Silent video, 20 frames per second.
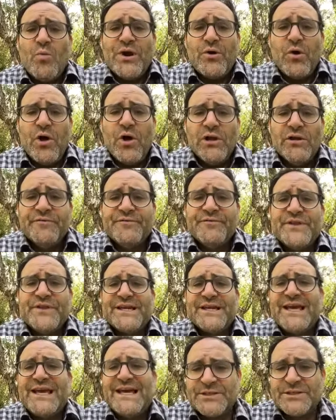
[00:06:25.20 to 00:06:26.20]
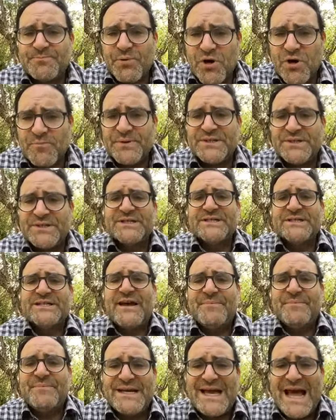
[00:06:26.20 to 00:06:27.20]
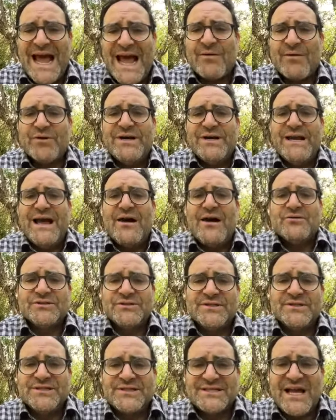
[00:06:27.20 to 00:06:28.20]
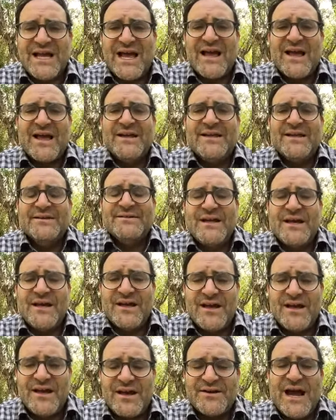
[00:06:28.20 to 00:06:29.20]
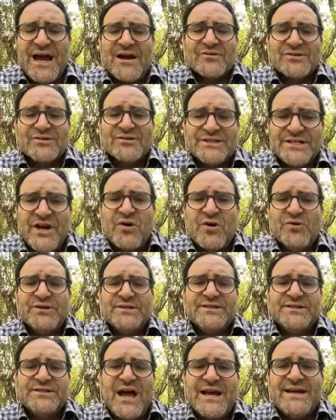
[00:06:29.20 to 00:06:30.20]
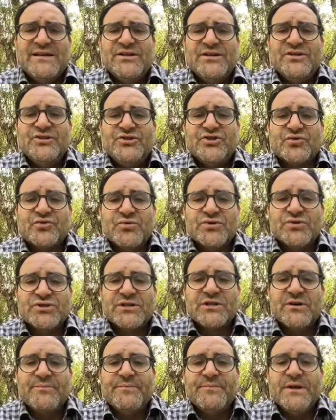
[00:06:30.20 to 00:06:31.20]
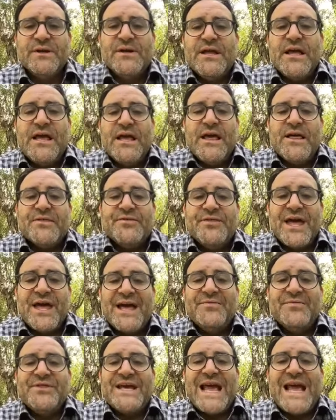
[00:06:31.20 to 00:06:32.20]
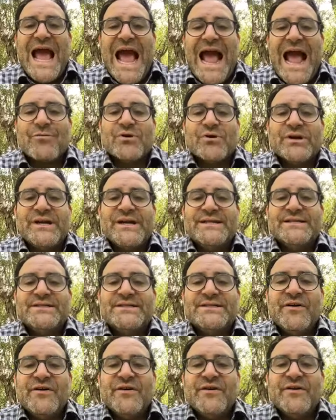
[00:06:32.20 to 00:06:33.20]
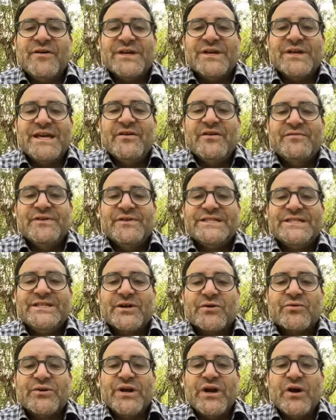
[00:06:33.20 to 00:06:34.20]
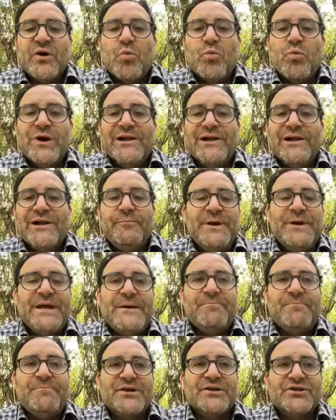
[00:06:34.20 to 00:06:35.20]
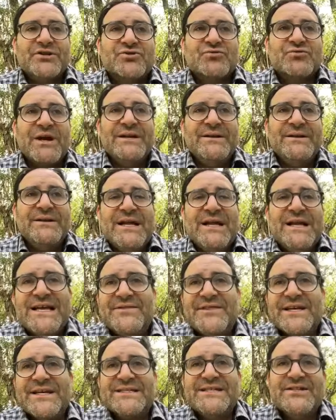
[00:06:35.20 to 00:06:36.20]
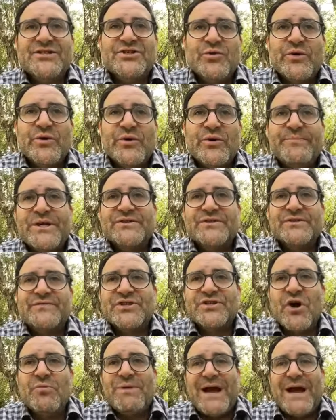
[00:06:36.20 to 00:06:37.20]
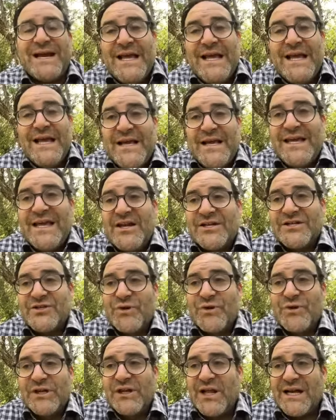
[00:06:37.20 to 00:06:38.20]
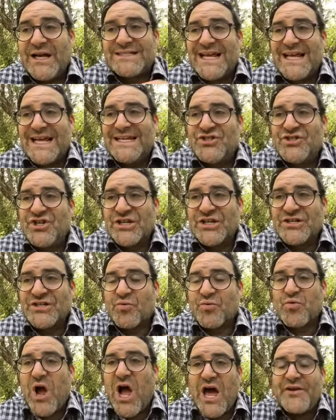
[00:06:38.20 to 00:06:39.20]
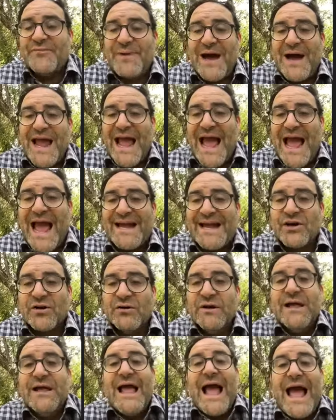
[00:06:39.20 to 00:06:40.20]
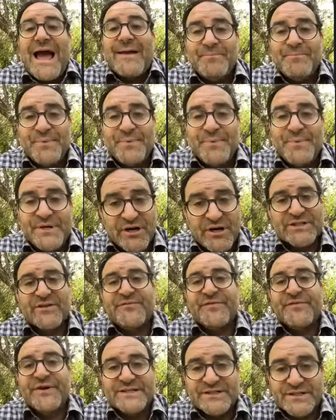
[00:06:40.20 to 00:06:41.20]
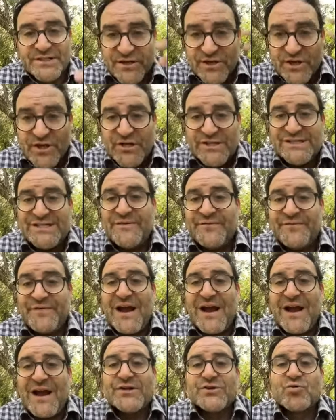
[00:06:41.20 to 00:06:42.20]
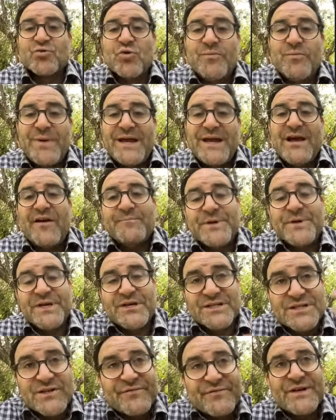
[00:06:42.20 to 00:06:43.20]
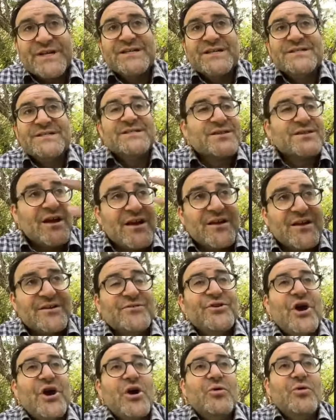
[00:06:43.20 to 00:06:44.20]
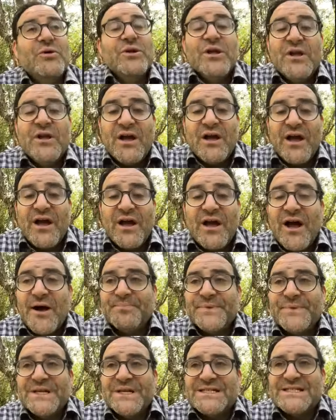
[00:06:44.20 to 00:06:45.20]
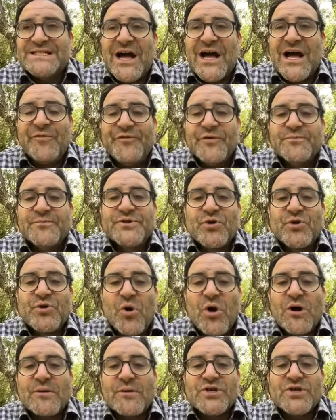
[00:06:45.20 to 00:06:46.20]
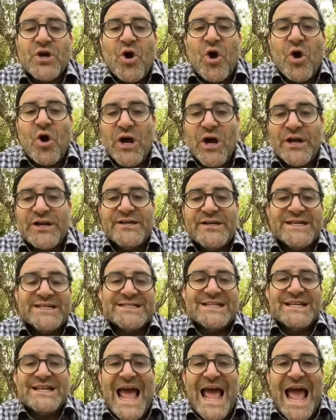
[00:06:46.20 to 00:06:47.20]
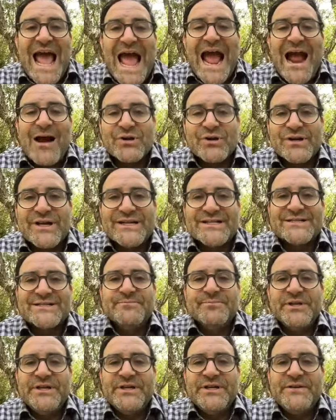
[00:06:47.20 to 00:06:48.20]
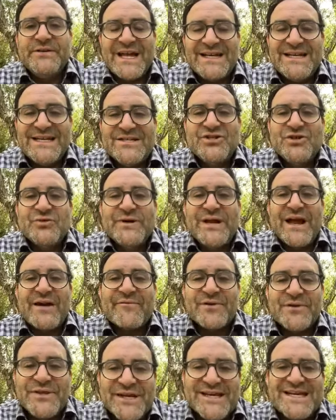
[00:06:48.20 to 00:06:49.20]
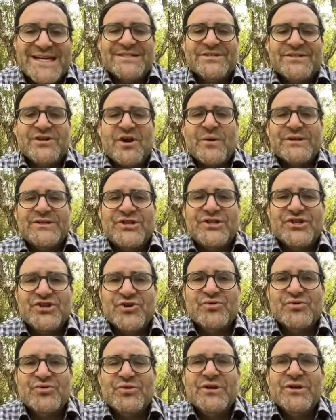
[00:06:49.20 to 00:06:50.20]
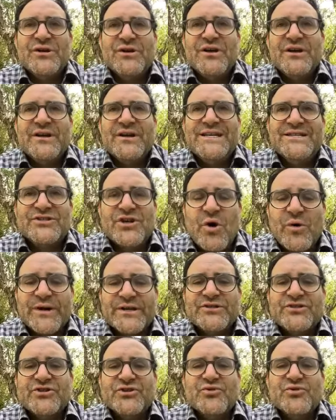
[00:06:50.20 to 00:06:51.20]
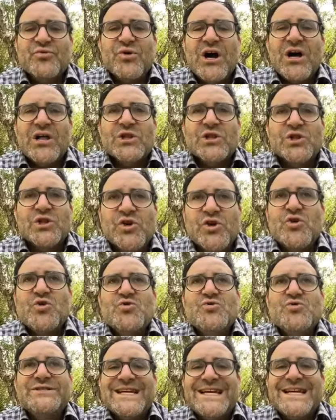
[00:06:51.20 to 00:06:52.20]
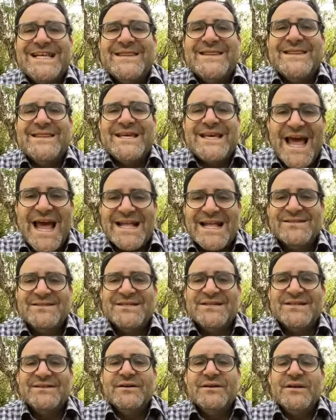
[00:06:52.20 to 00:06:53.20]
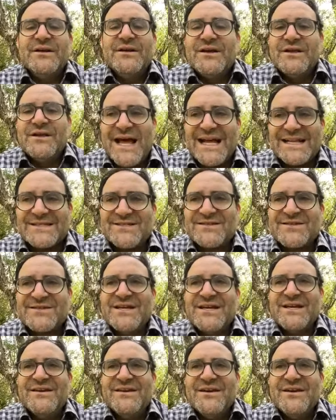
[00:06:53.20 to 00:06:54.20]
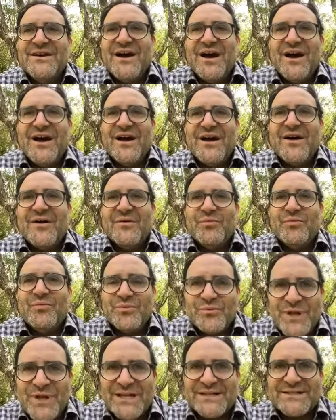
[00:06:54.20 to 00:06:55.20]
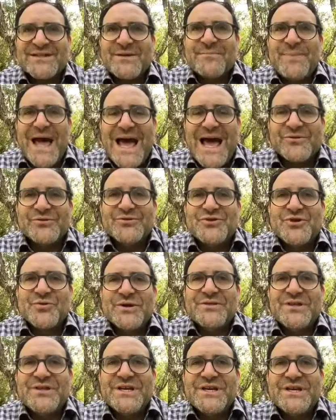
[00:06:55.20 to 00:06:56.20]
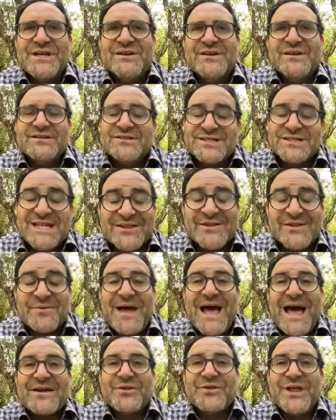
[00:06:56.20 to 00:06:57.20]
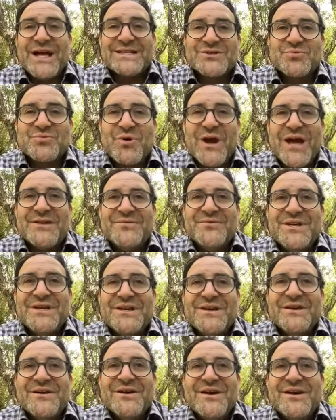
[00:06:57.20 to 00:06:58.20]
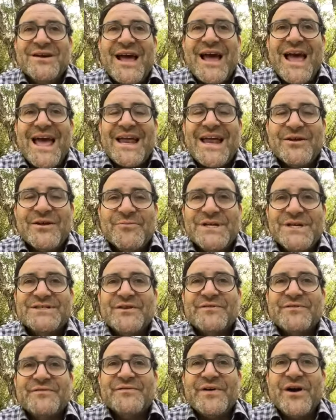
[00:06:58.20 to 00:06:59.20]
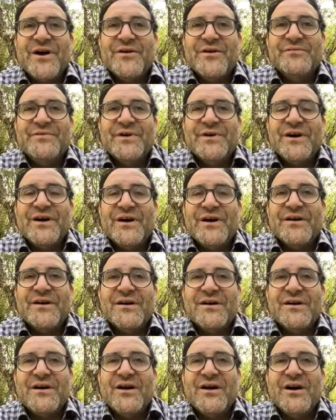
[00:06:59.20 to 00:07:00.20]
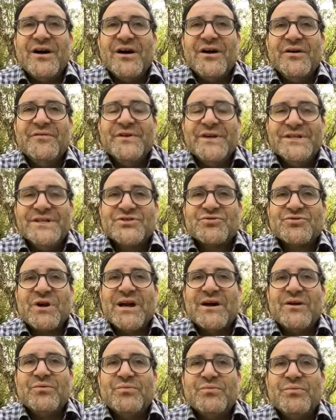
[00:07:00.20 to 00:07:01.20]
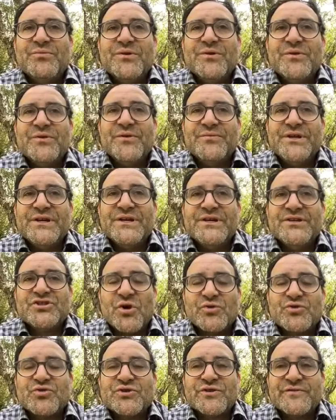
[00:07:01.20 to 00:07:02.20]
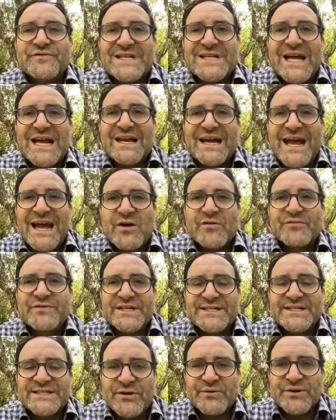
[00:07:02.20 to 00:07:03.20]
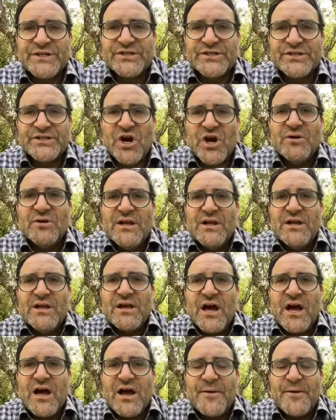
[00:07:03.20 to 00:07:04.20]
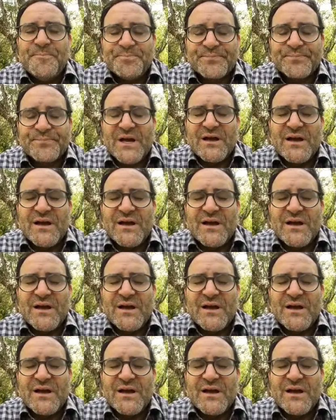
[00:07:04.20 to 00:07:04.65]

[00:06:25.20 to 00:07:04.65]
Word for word: when all of the king's purposes have been carried out in, in, uh, on Har Zion and Zion and in Jerusalem, then the arrogance of the king of Assyria will be punished, right? He thinks he's doing because of his own might. He doesn't realize that he's just the rod of my anger. And because of his tiferet, rumeinav, because of his, uh, you know, um, self-absorbed haughtiness and arrogance and believing that he's doing everything he's going to, he's going to uh, lose in the end. And that's the uh, we that's the battle during the it's not the battle that's when the enemies of of uh, uh, of Israel the the soldiers of Sancheir of the Assyrians are um,